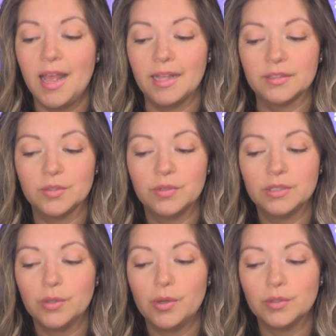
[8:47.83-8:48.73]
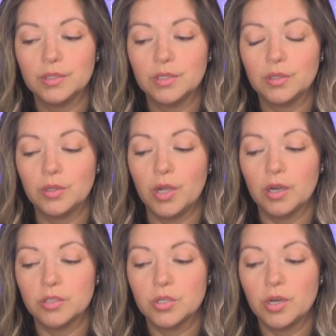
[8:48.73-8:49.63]
As a result,
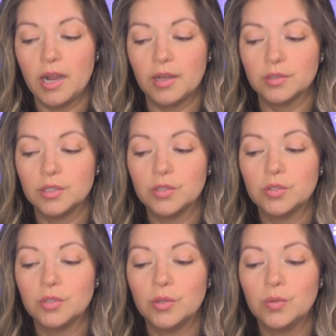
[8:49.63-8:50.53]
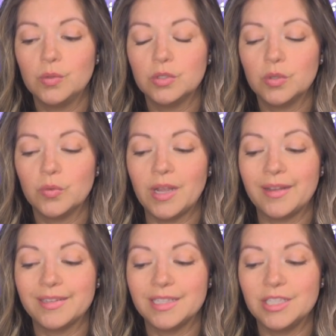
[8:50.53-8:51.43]
large crowds soon
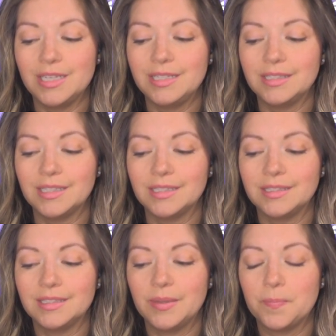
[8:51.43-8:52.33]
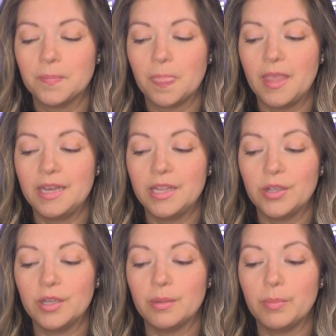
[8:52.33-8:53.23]
surrounded Jesus, and he
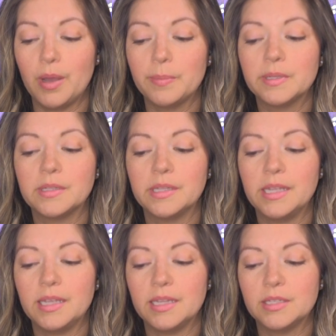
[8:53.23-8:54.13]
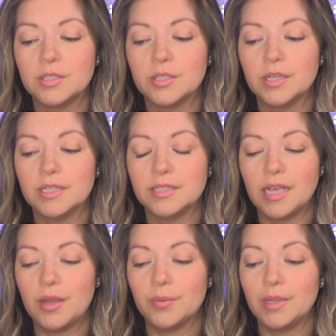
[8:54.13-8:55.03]
couldn't publicly enter a
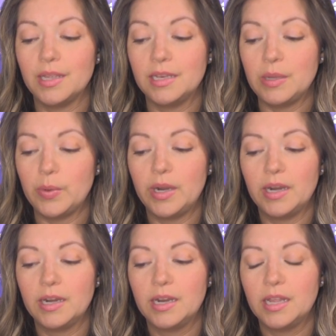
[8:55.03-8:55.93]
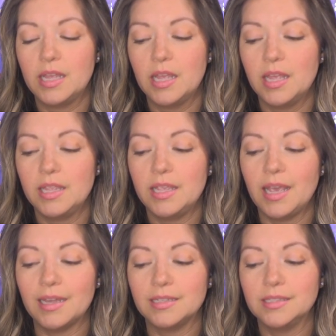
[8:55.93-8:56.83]
town anywhere. He
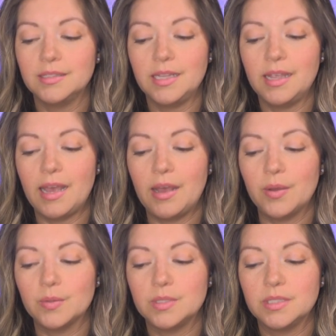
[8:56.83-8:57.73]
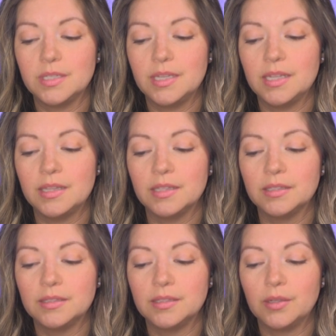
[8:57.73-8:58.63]
had to stay out in the
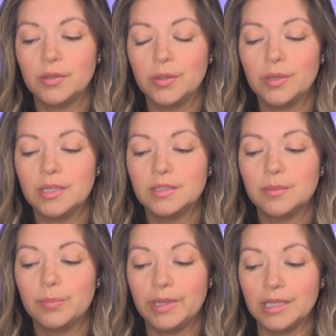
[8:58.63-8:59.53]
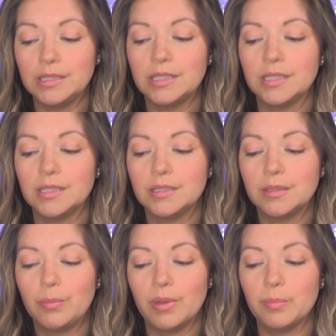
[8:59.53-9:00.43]
secluded places,
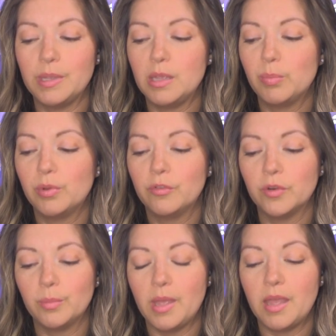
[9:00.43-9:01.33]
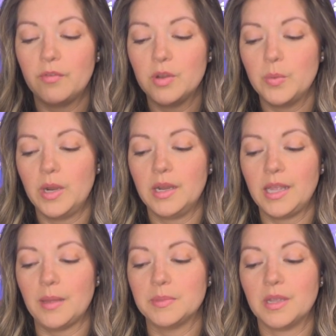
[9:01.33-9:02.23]
but people from everywhere
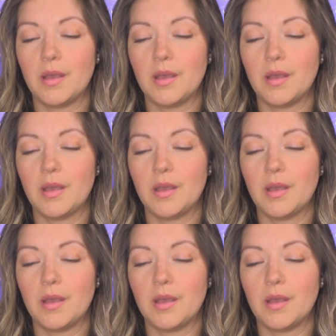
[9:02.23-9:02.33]
kept